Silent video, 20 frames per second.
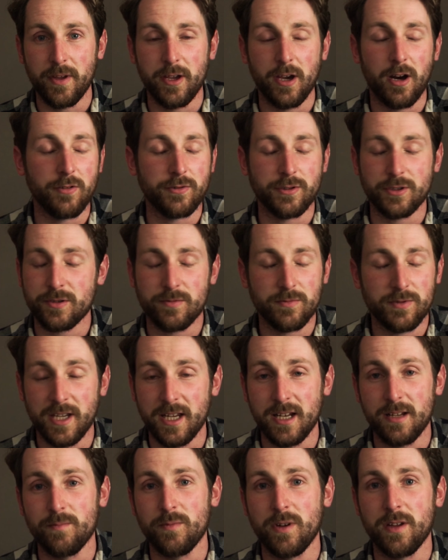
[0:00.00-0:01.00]
they are just
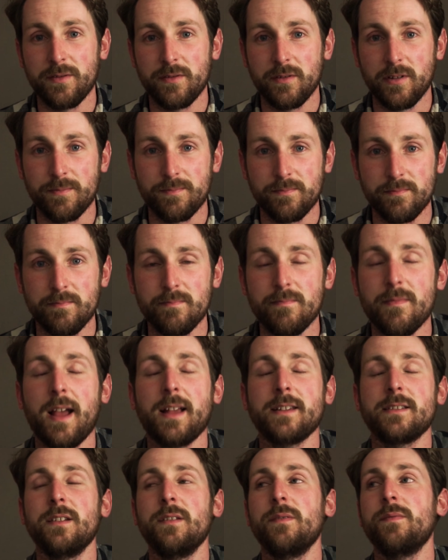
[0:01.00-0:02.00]
dealing with a
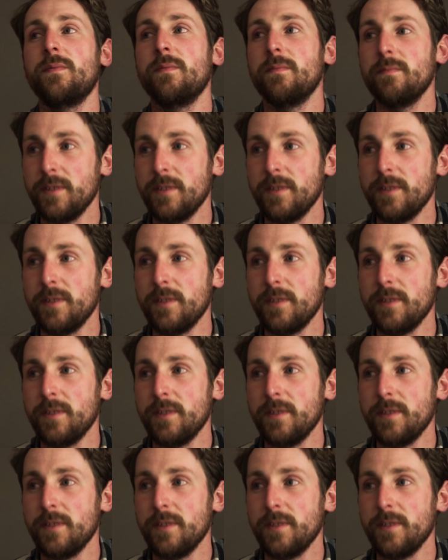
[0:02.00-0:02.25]
massive,